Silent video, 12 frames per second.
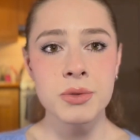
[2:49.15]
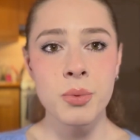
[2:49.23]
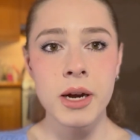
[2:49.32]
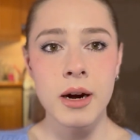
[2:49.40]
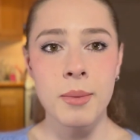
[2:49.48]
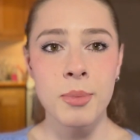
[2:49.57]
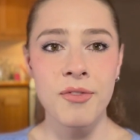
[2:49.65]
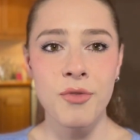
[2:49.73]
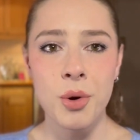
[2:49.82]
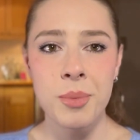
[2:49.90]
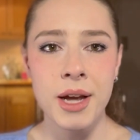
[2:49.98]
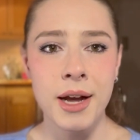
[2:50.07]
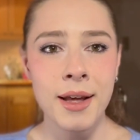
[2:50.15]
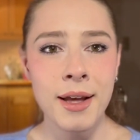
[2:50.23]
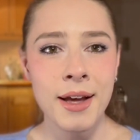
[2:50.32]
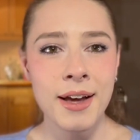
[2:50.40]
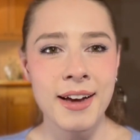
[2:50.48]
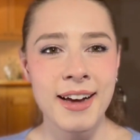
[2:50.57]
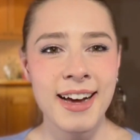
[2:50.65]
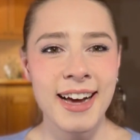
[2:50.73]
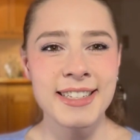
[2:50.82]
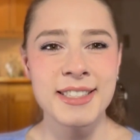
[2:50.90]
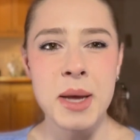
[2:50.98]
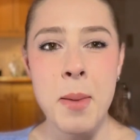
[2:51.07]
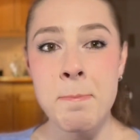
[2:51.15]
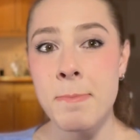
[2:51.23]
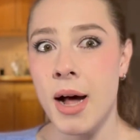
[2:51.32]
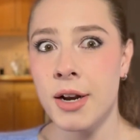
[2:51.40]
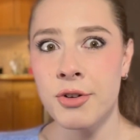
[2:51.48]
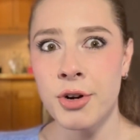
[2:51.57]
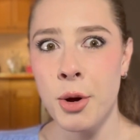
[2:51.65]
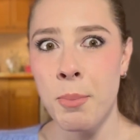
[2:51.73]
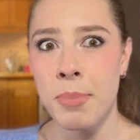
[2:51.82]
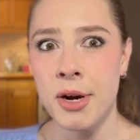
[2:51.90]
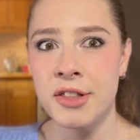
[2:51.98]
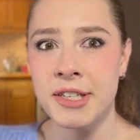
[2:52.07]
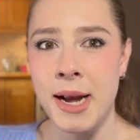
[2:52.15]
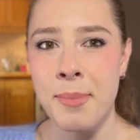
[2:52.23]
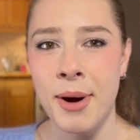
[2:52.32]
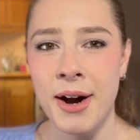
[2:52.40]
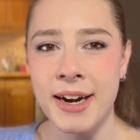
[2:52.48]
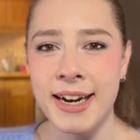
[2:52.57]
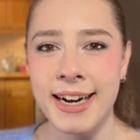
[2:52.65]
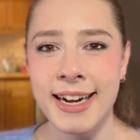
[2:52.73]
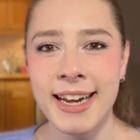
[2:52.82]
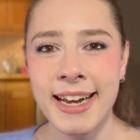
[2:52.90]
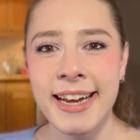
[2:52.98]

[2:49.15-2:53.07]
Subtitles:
We are performing as Monochrome Birthday Party